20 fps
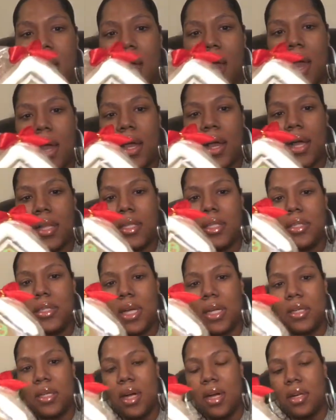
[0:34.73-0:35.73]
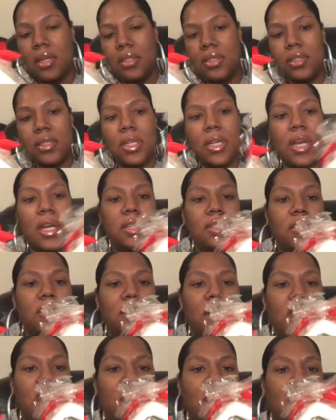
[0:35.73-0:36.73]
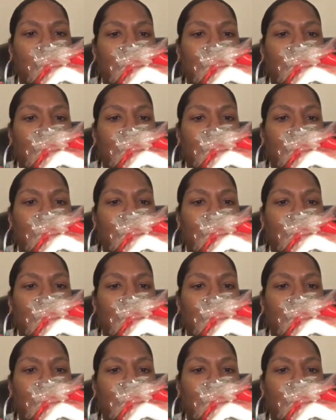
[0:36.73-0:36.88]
I got these at Dollar Tree yesterday.